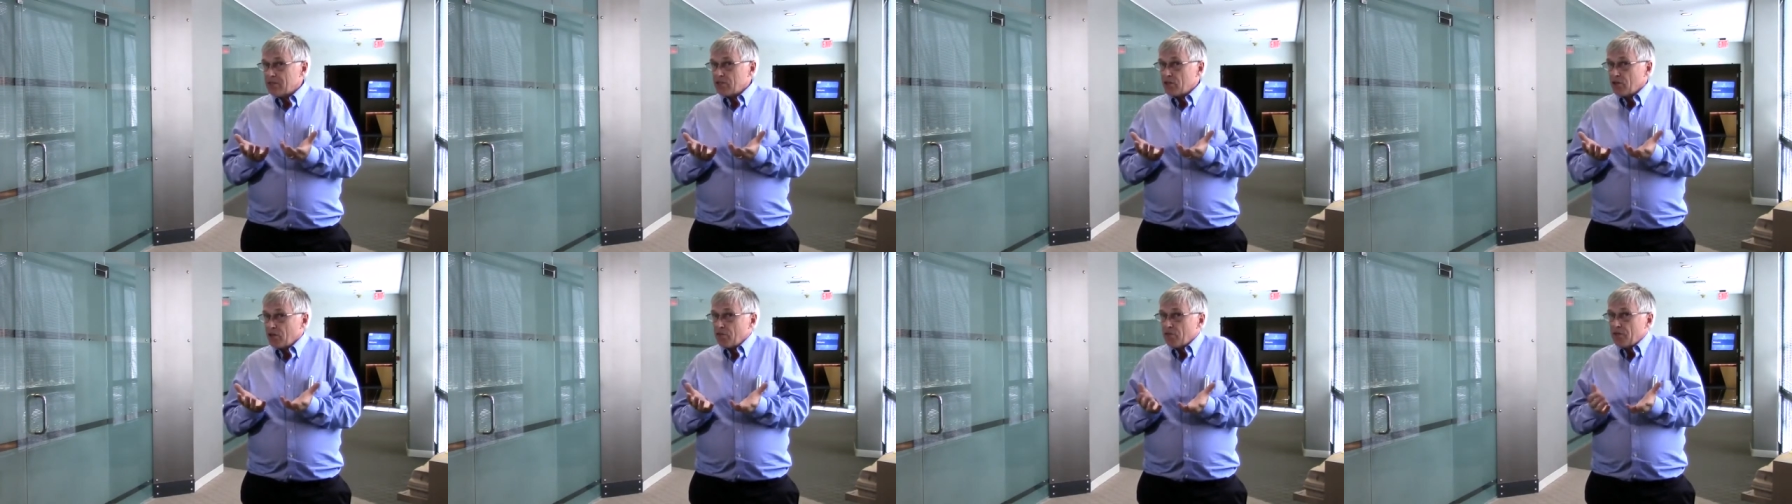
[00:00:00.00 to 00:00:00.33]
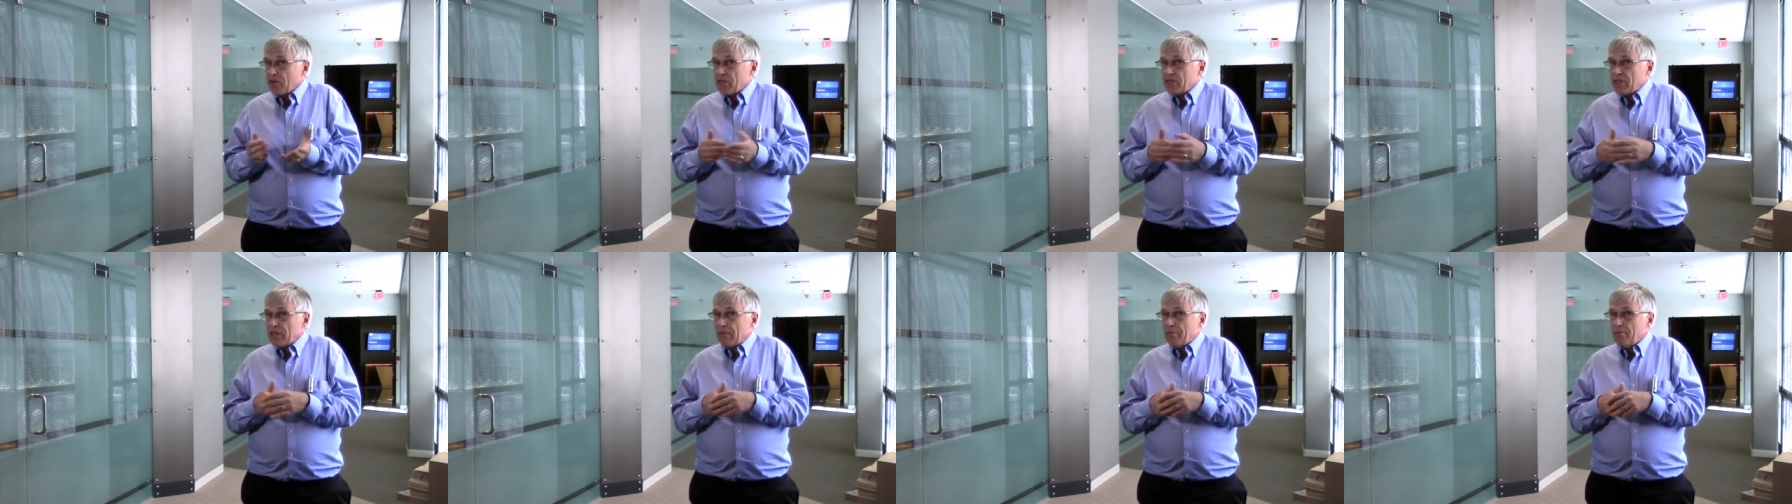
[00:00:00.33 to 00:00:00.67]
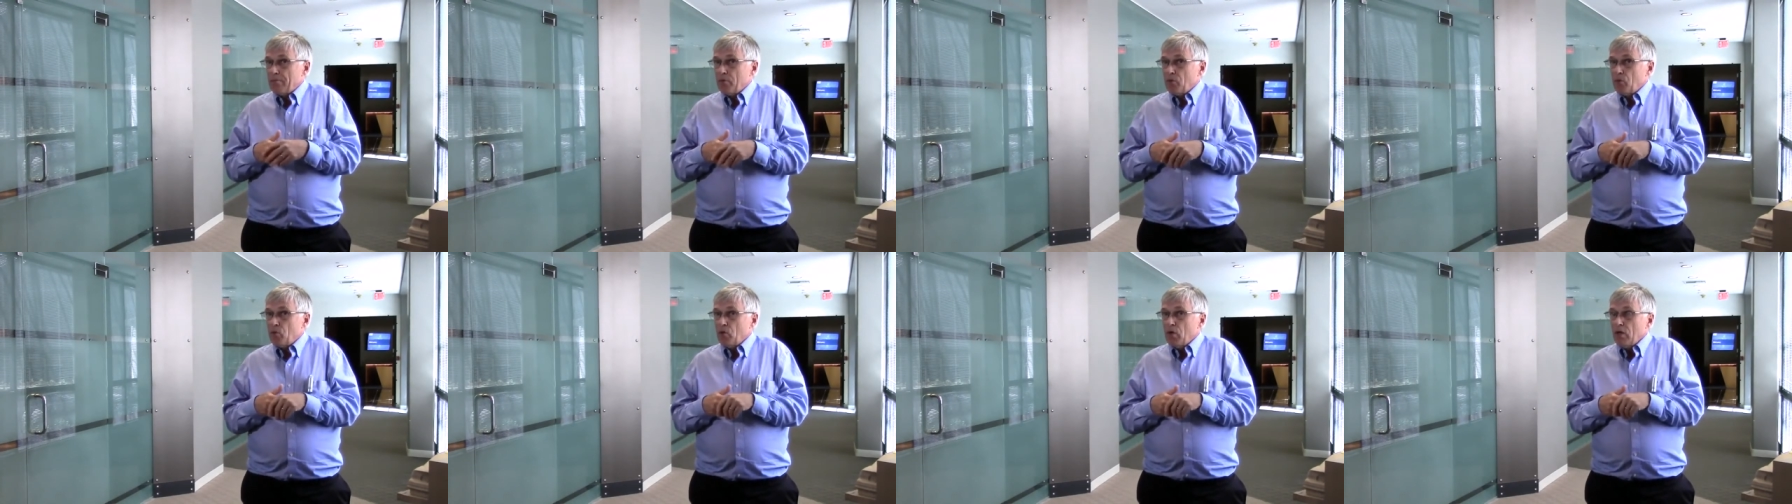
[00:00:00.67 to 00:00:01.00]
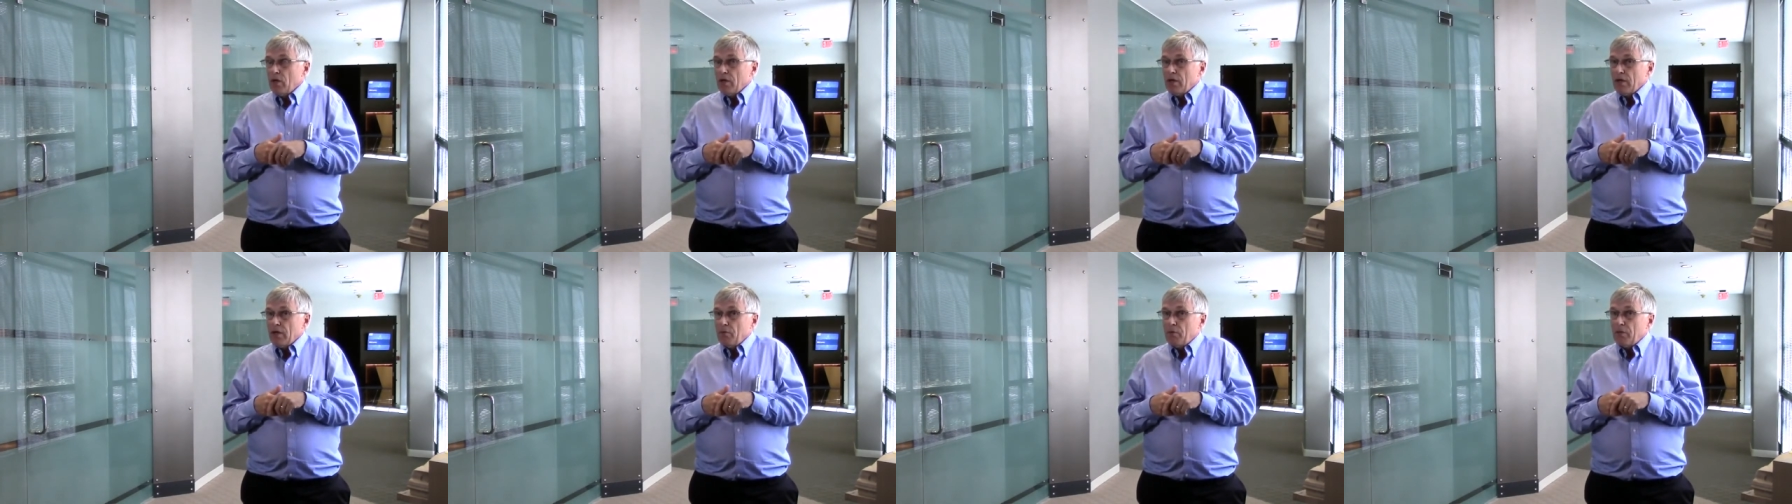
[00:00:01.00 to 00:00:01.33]
So for example,
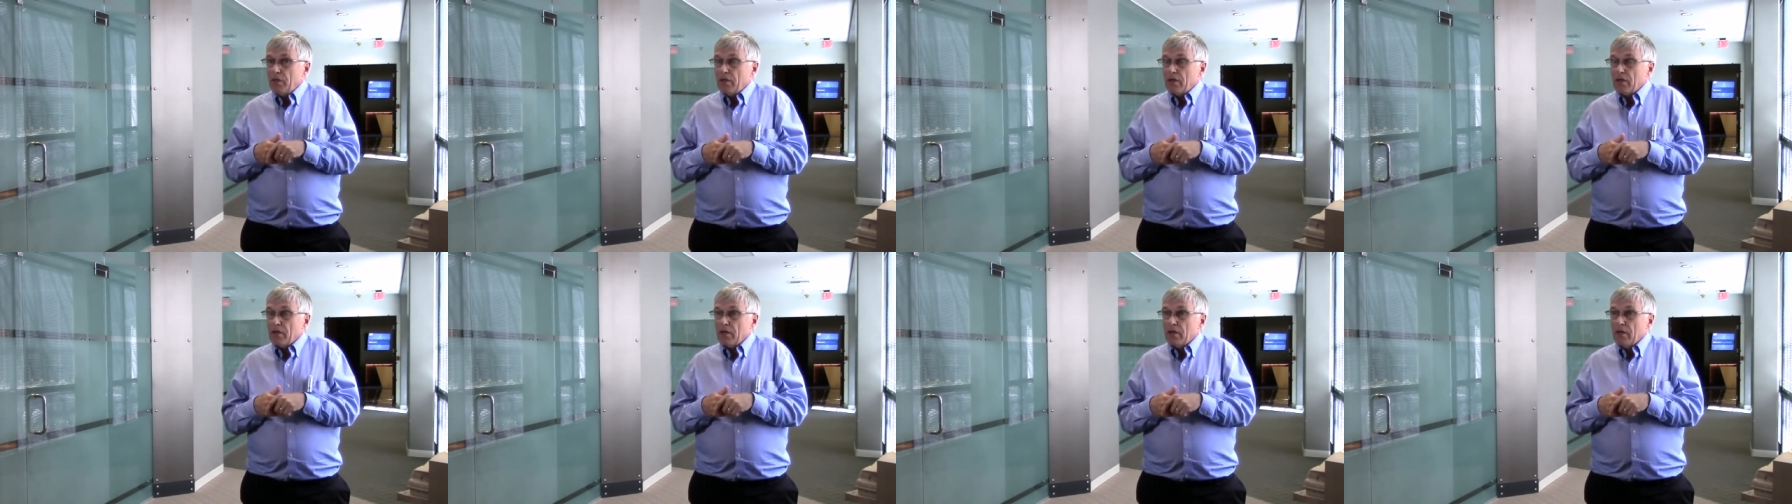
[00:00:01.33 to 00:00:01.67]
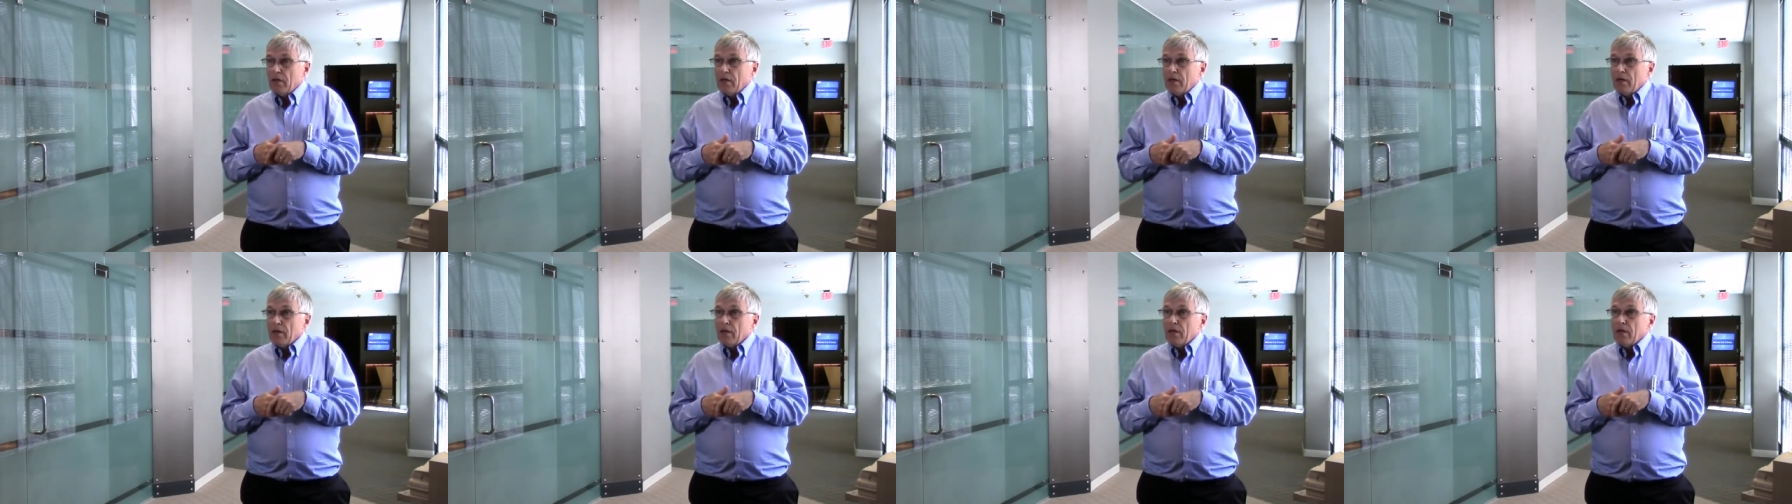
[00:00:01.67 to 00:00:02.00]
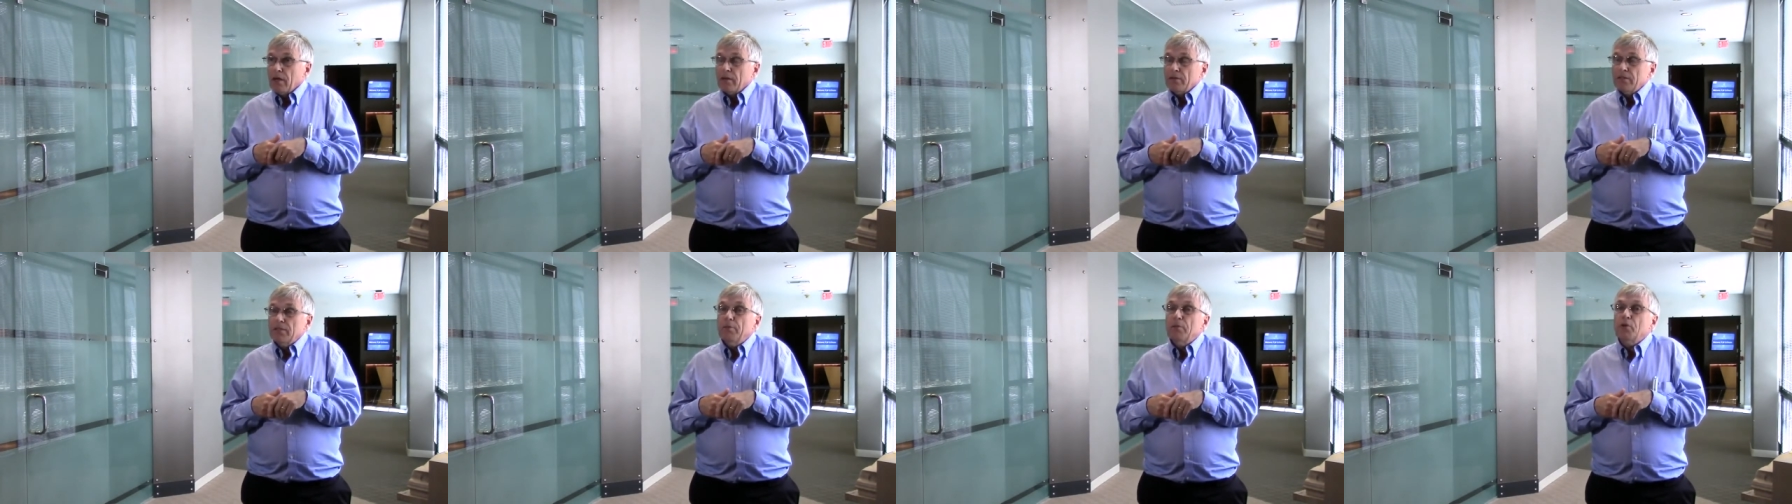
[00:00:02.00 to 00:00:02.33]
with a